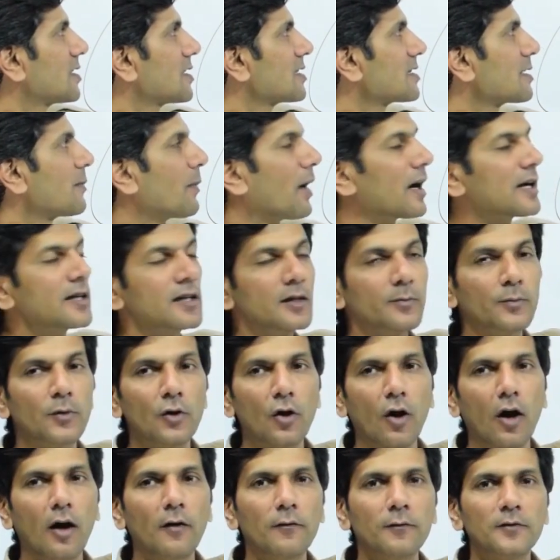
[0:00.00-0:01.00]
is a
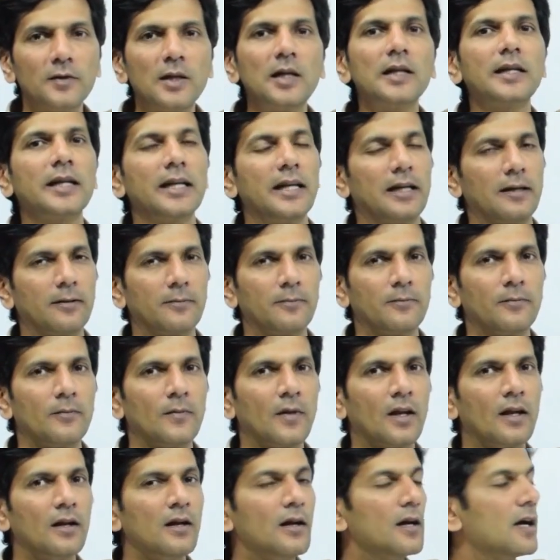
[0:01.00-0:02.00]
multiple of 13.
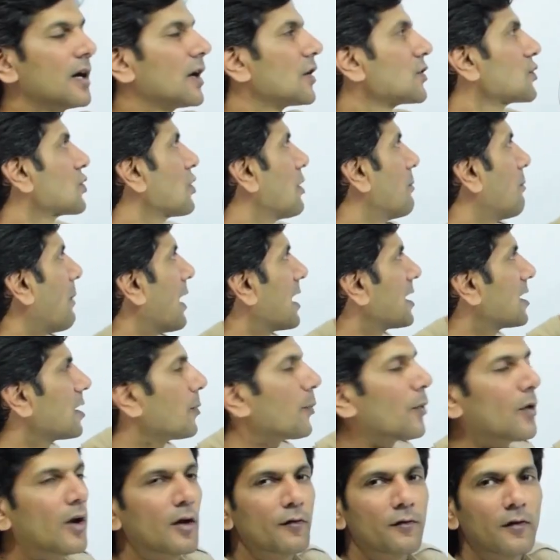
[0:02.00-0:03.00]
So a
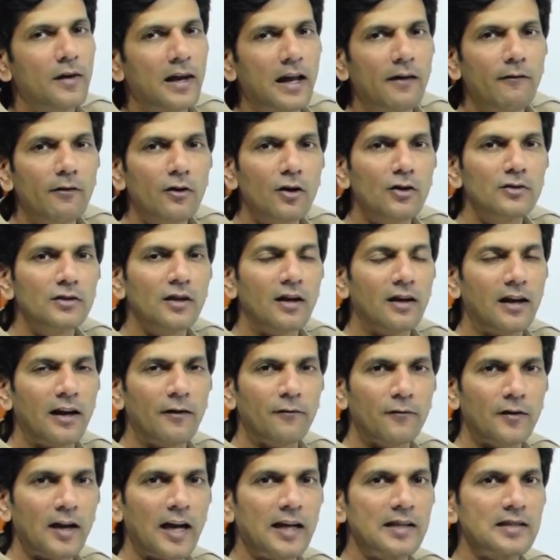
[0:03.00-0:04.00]
multiple of 11 on the
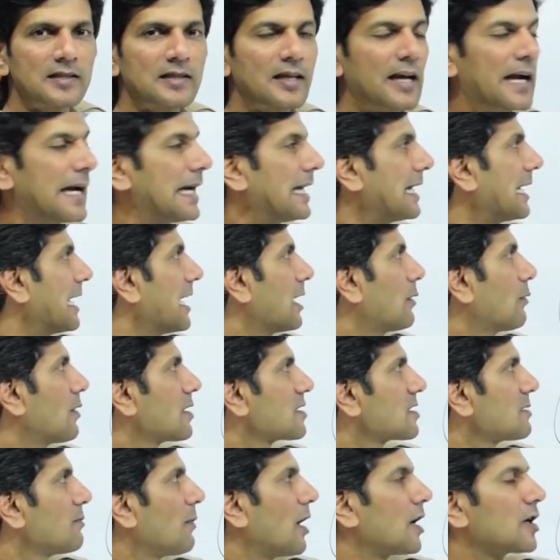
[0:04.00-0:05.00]
left hand side
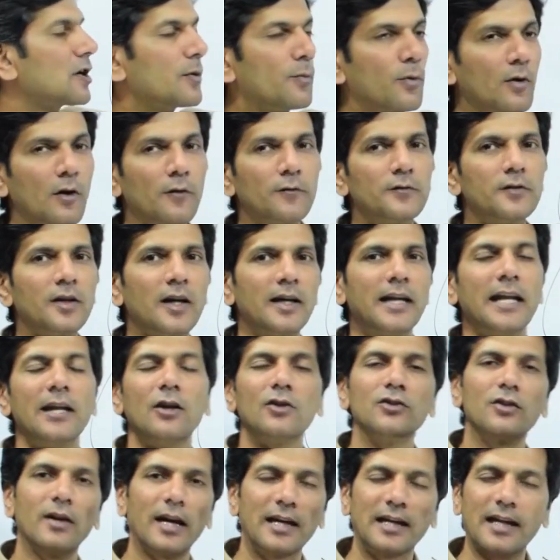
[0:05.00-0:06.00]
equals a multiple of 13
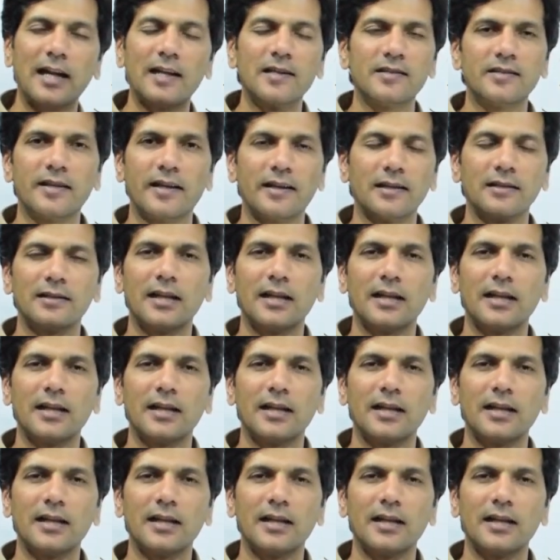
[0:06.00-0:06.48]
on the right hand side.